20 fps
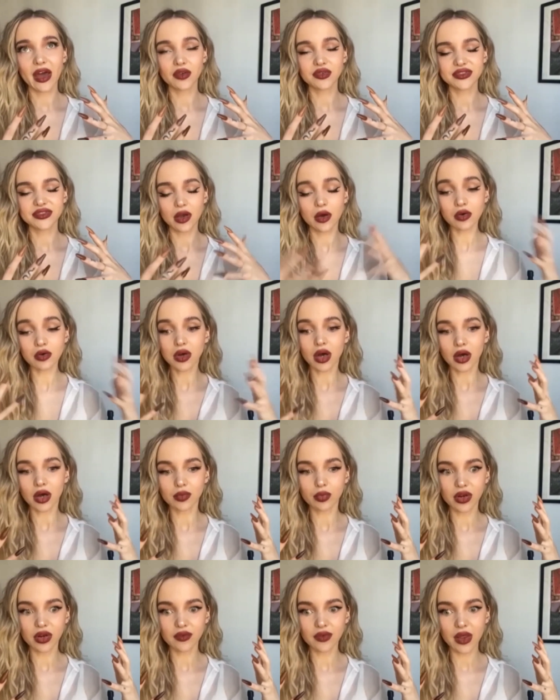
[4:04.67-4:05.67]
head I was like, oh
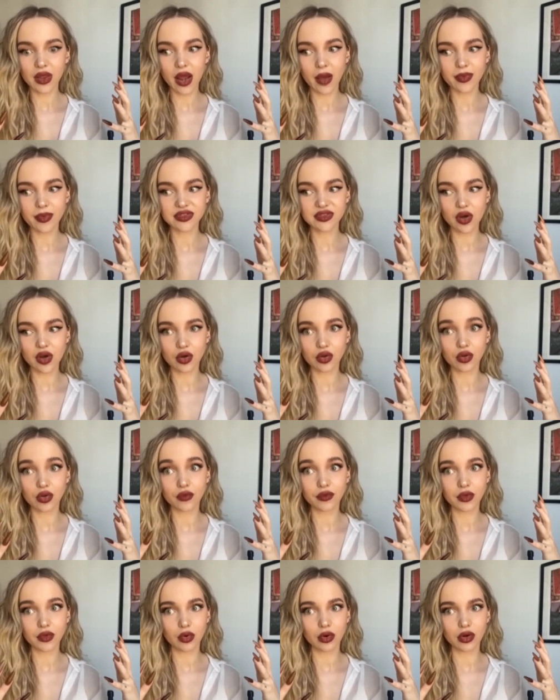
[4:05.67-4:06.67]
God, what if that happens all
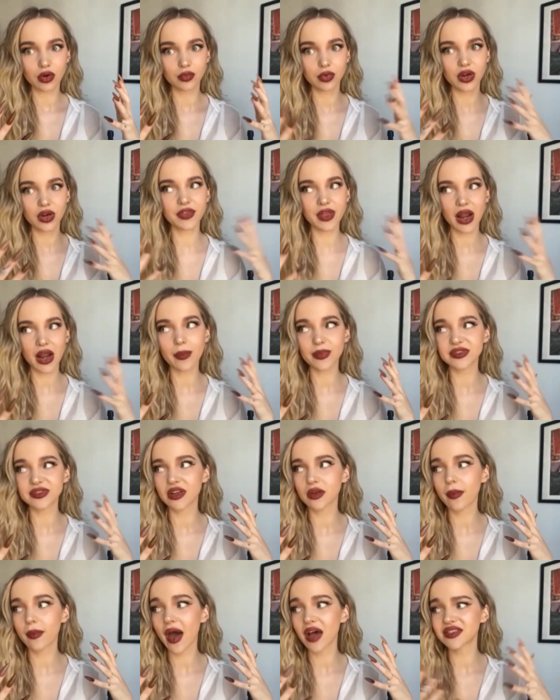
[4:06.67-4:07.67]
over the world? What if that happens
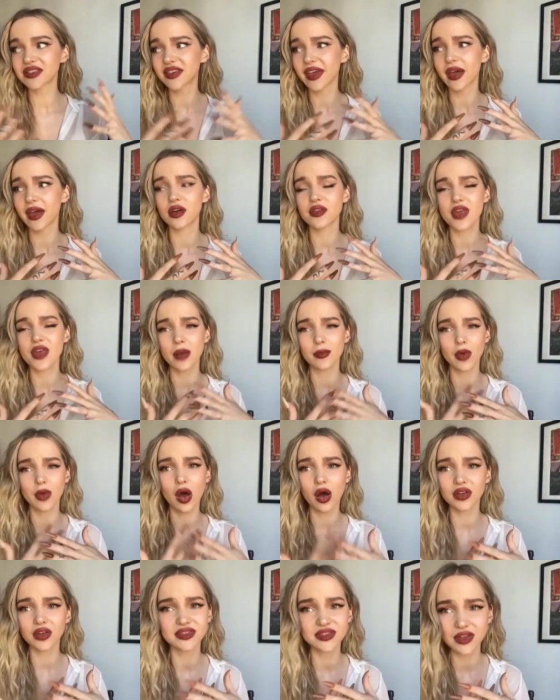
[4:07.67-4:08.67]
in a mass scale? And then I'm
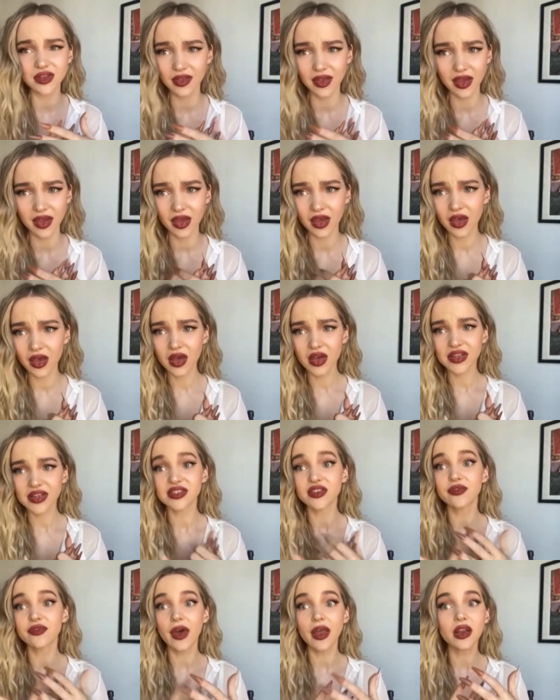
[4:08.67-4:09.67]
constantly
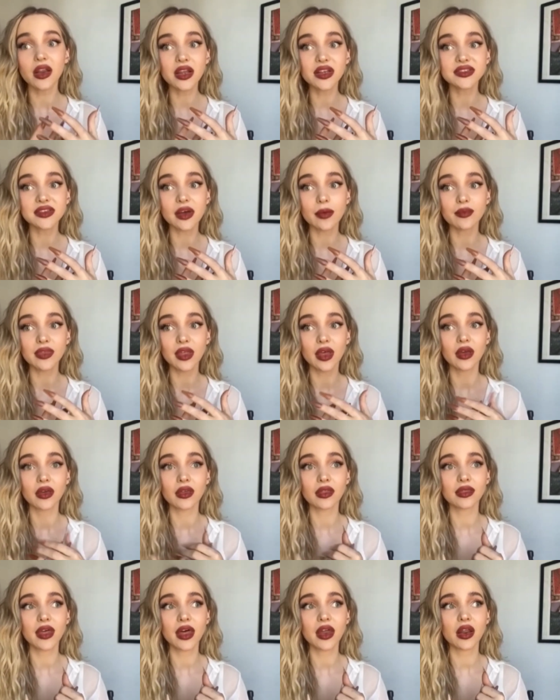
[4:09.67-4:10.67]
defending
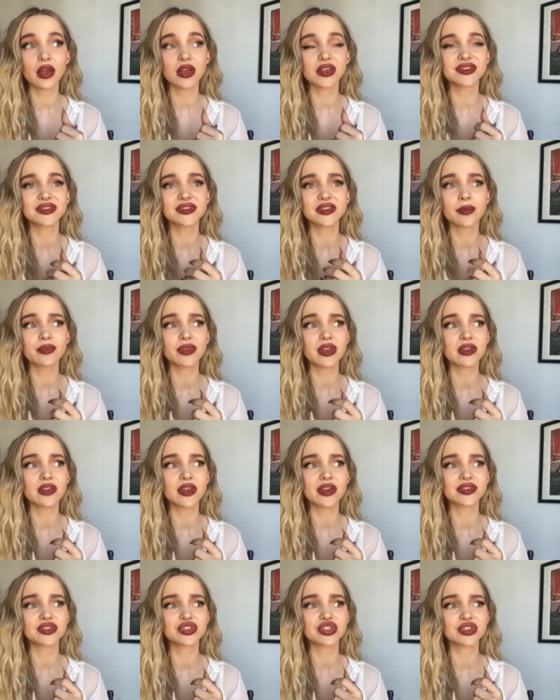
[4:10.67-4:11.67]
something that is something
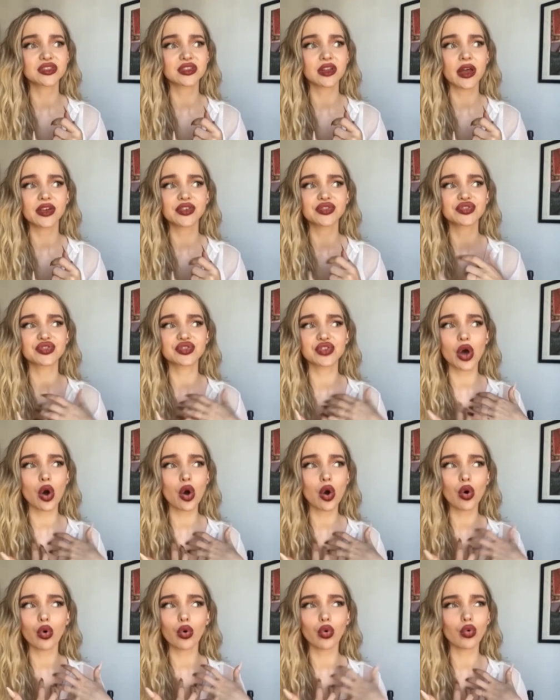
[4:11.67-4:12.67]
that is just like
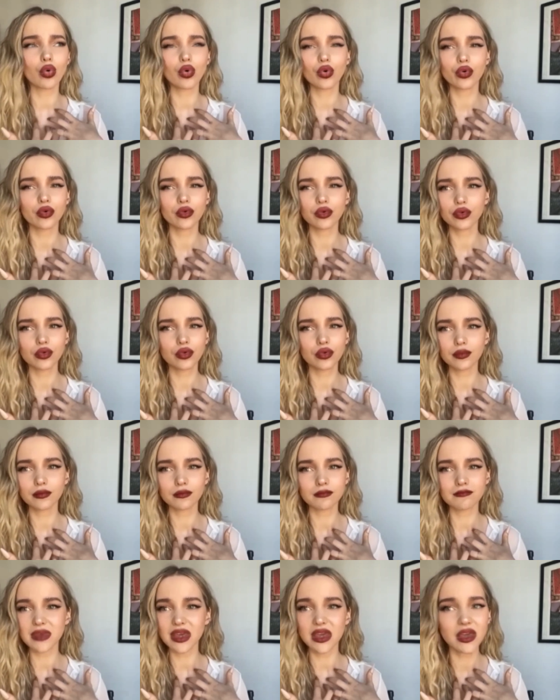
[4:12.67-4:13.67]
so
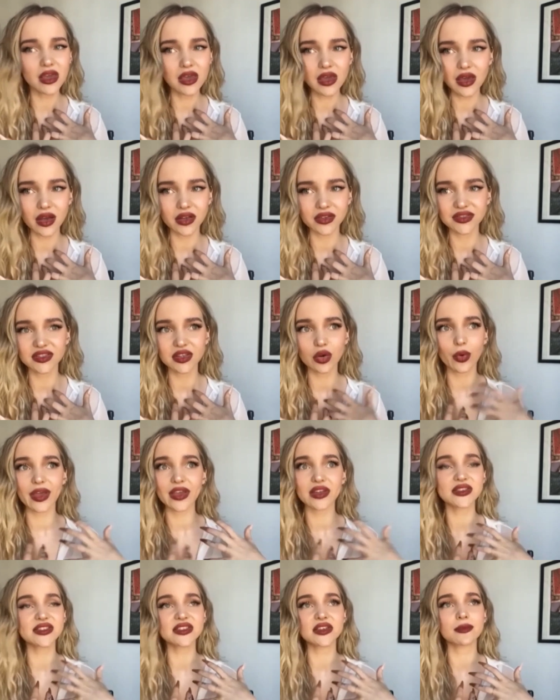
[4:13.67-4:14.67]
me and so
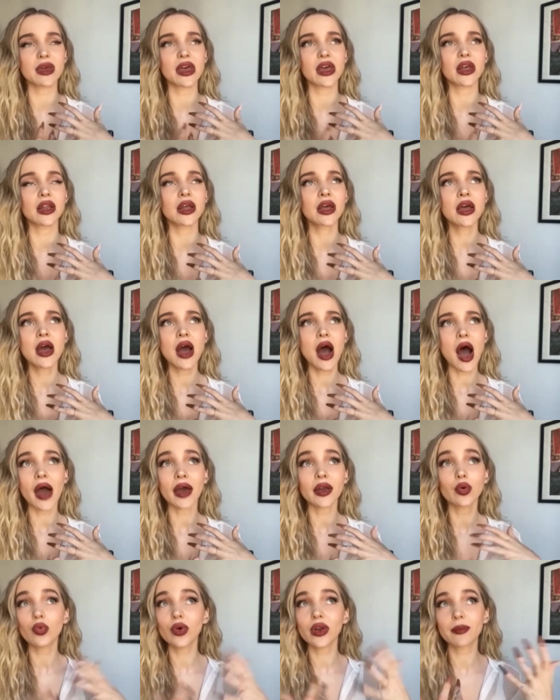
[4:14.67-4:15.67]
intimate
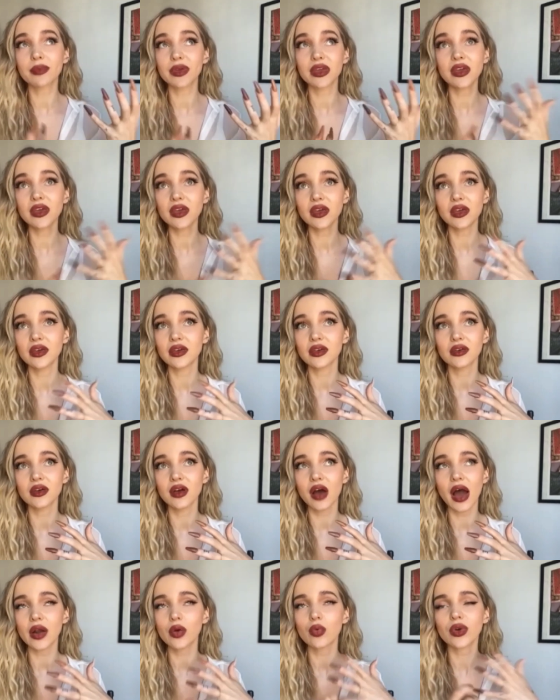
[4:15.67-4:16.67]
I don't want to be,
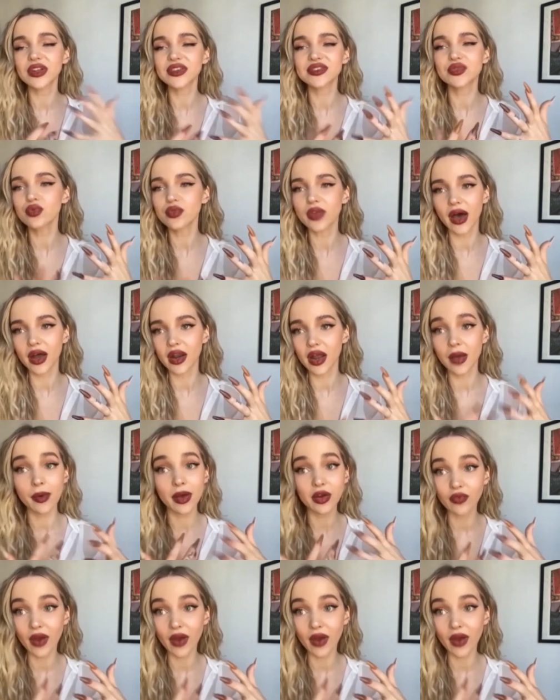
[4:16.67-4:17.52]
I don't want to do that. Am